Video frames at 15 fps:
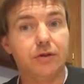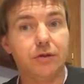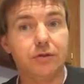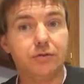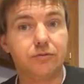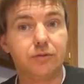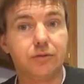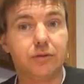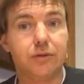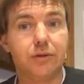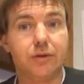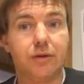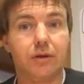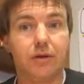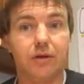is with
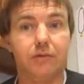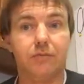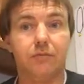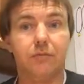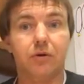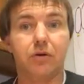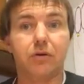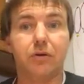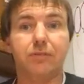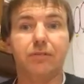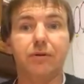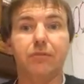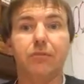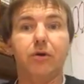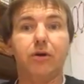the Berkeley
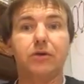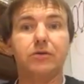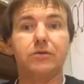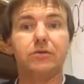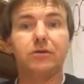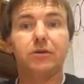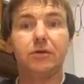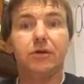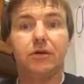Pit Boss.